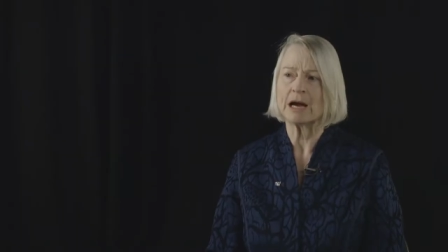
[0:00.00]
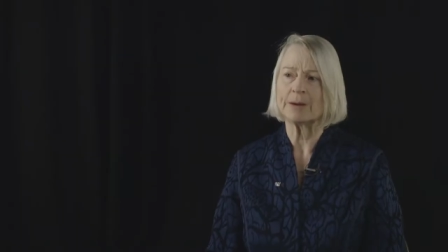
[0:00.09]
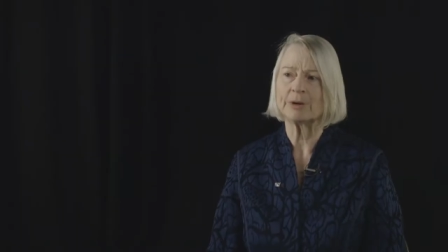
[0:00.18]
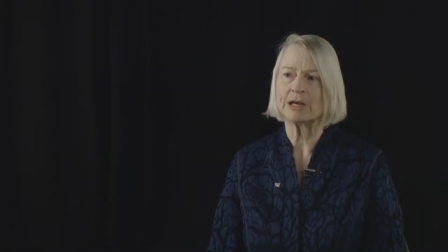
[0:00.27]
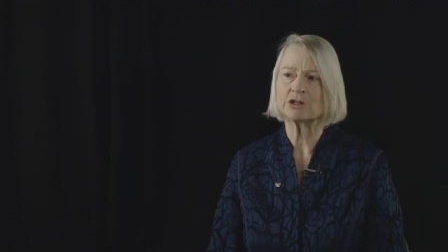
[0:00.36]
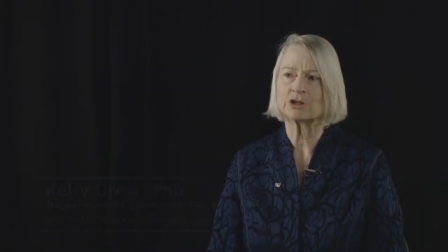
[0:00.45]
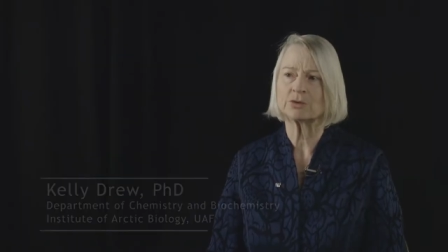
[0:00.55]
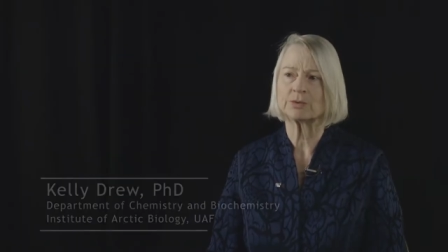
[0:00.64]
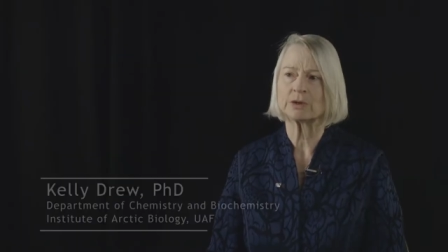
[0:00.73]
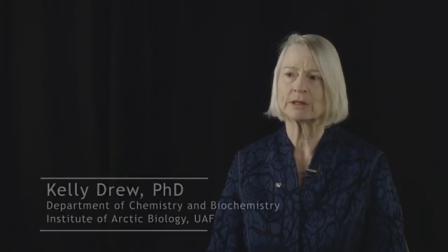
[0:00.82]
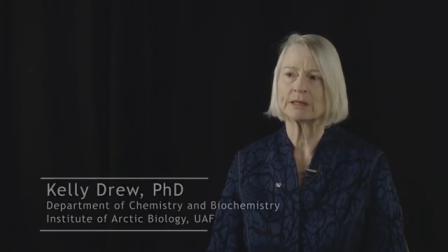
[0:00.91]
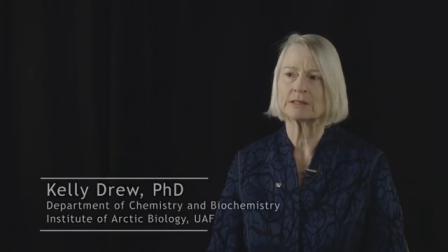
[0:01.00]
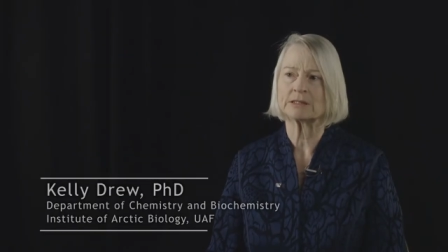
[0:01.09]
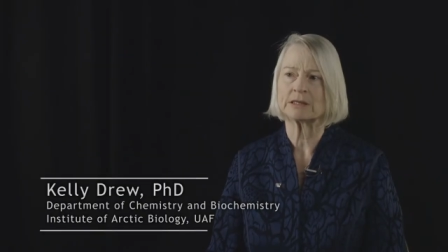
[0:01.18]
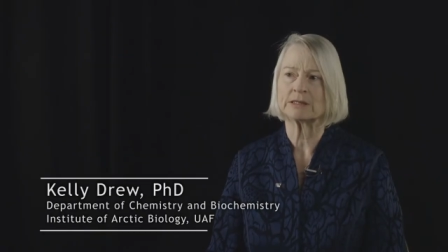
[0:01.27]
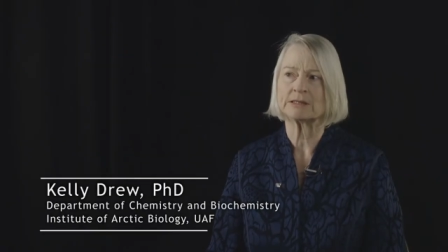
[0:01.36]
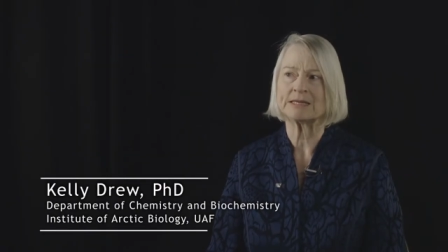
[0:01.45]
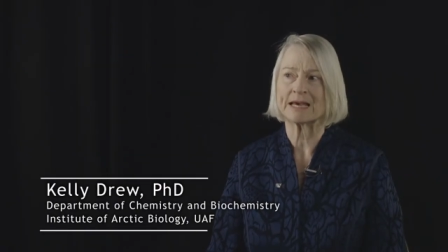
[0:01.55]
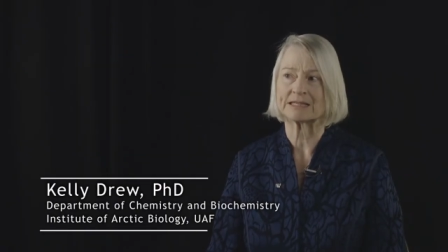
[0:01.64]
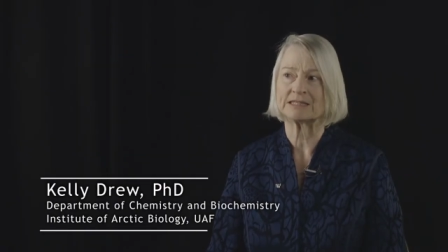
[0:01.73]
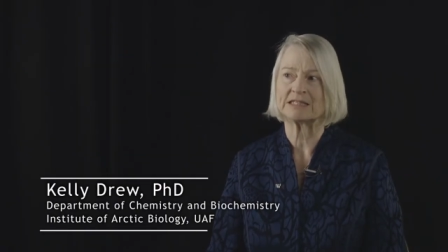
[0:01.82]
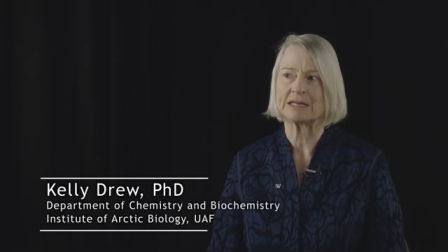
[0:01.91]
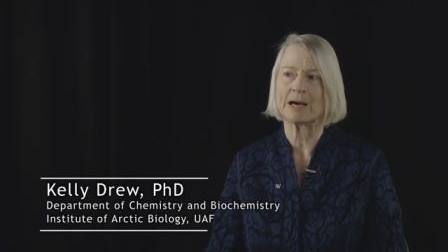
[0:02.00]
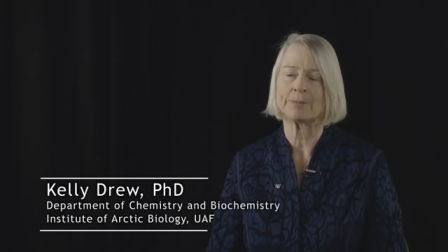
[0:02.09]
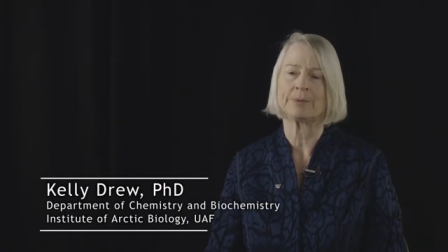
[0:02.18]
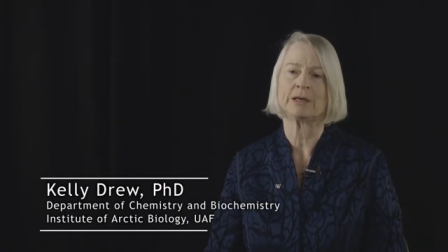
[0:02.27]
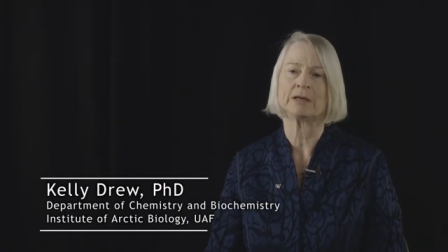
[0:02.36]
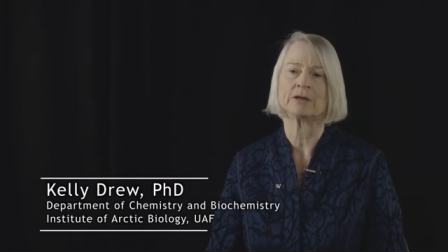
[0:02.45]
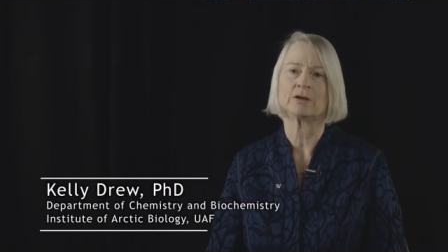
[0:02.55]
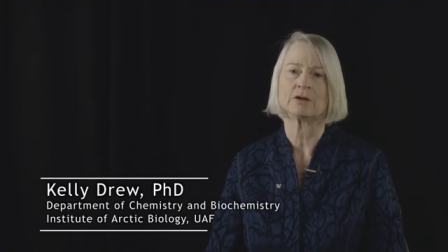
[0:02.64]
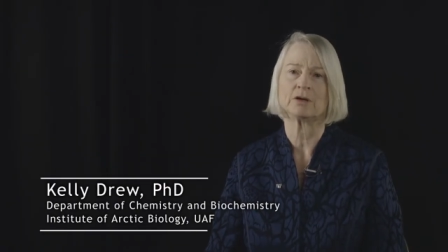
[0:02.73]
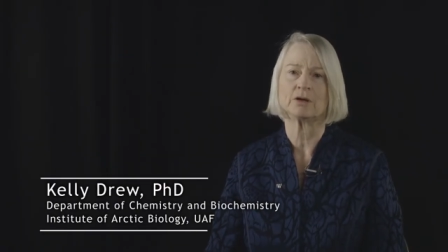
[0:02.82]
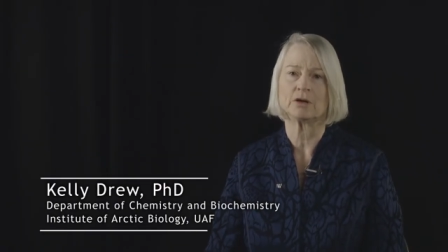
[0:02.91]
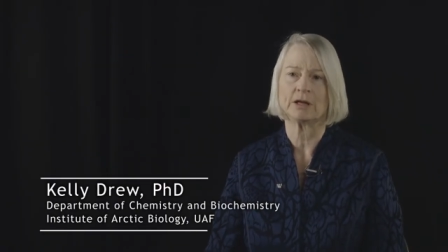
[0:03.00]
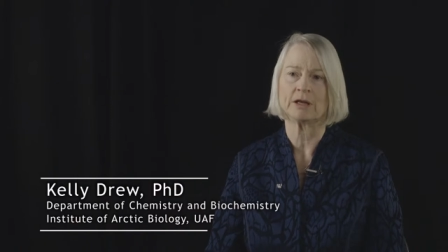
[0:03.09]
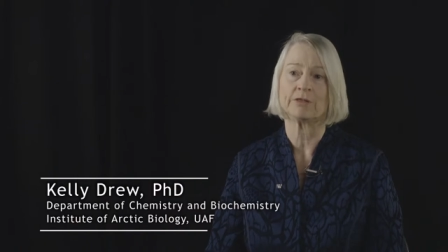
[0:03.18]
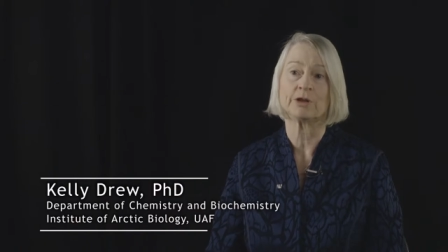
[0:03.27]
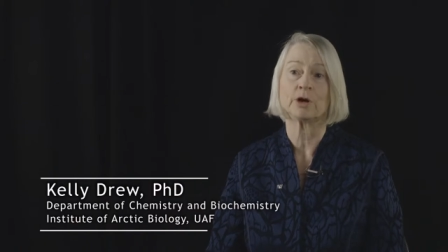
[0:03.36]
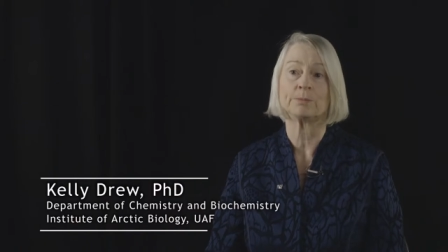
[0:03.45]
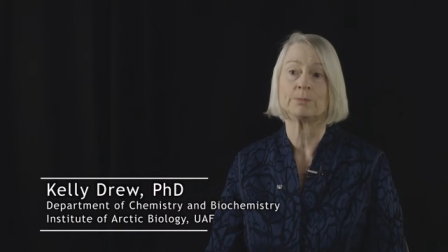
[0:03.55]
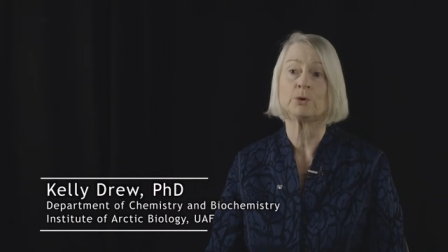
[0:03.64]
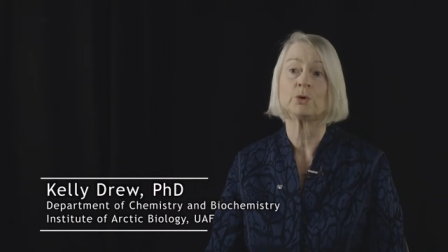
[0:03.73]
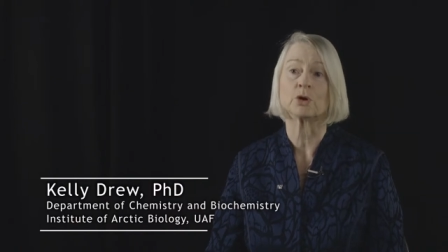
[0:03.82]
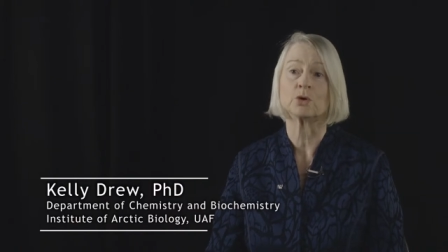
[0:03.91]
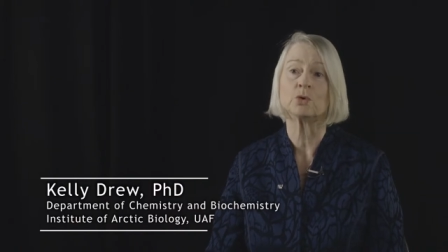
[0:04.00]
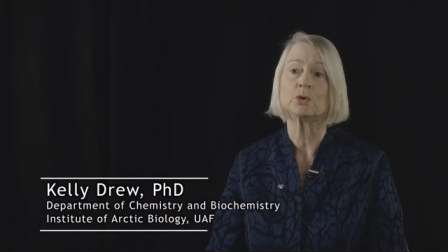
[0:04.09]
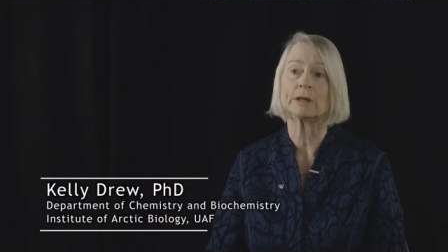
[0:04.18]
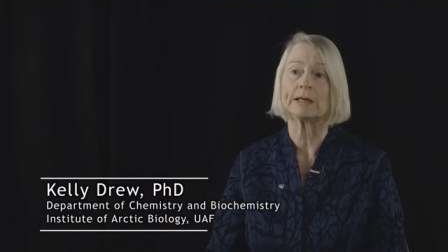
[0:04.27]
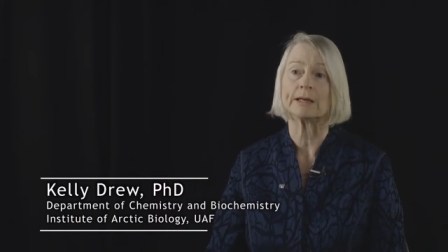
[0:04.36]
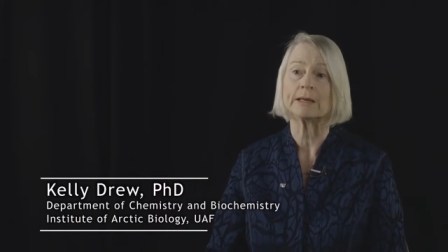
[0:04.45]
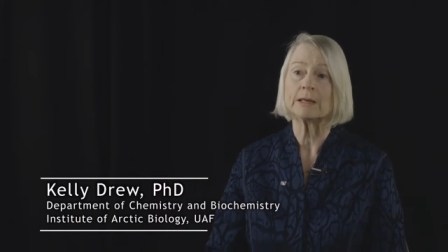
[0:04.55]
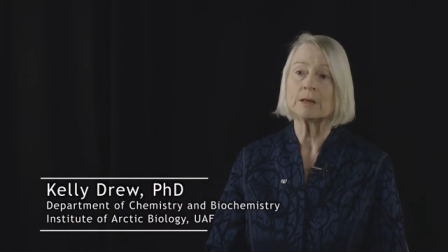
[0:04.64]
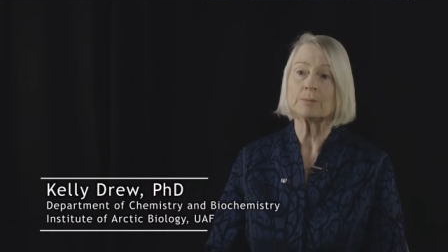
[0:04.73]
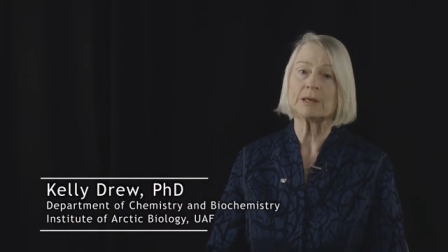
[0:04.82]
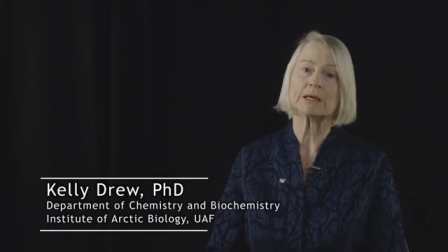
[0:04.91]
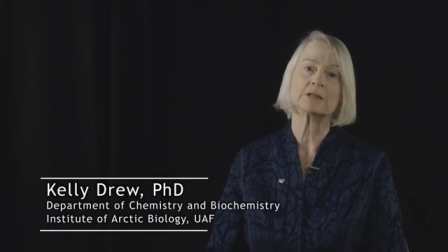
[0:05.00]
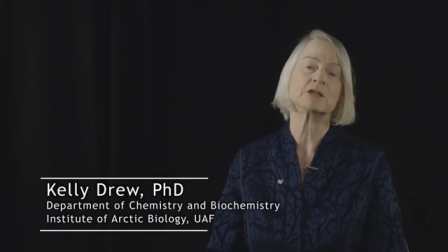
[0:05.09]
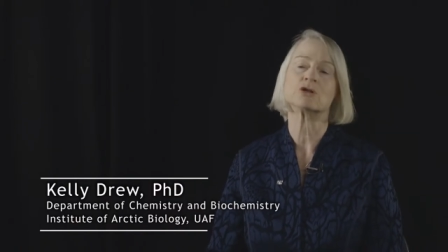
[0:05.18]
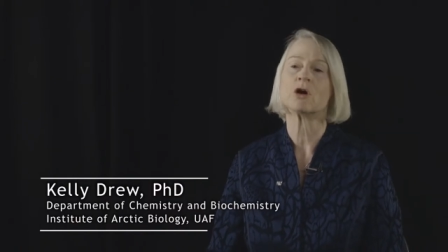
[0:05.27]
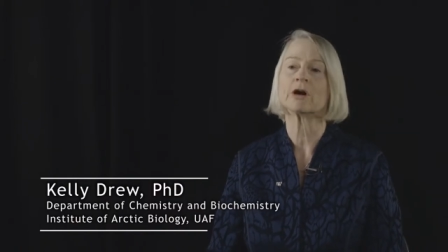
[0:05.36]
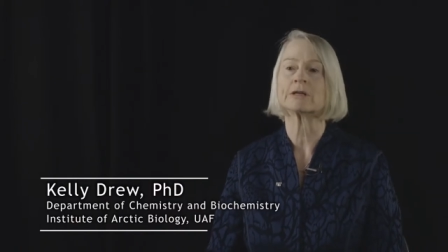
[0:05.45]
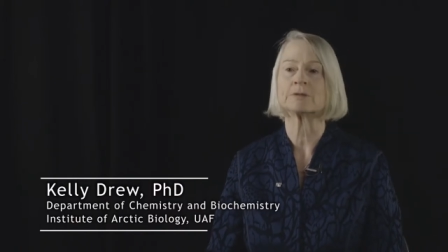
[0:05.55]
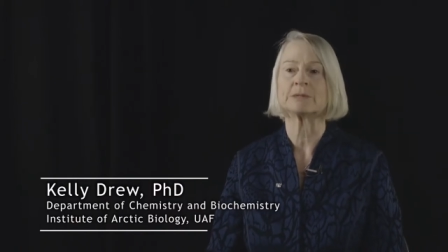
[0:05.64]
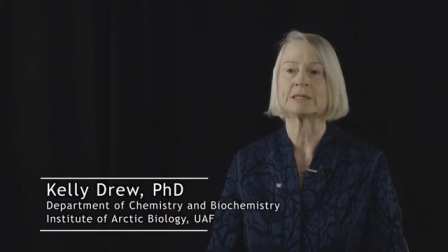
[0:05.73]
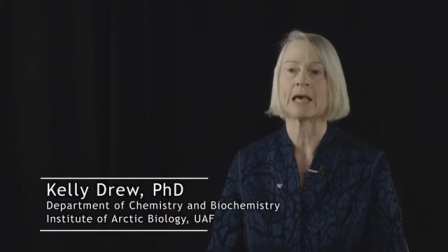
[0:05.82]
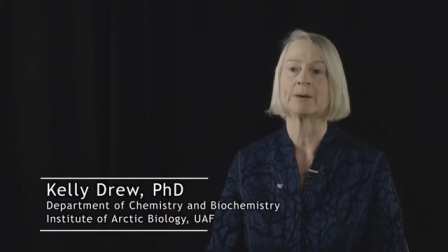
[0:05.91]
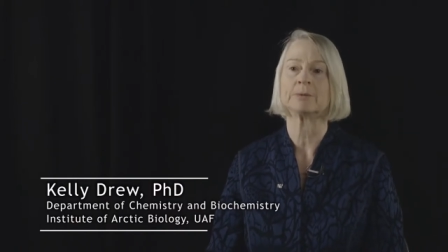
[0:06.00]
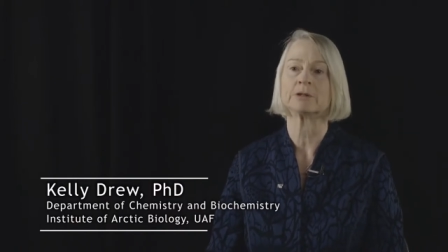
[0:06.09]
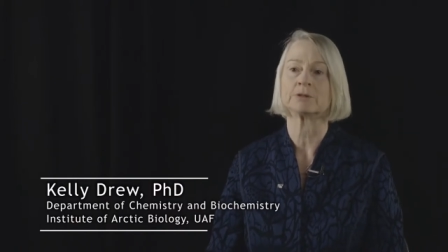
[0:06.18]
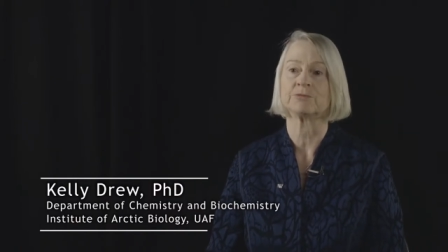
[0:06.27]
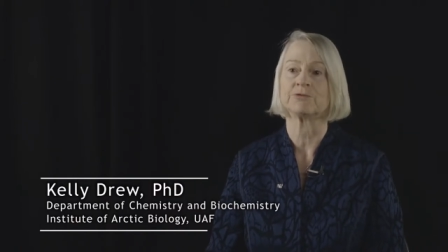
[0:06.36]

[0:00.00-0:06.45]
Hibernation really is the next step in therapeutic cooling because it targets metabolism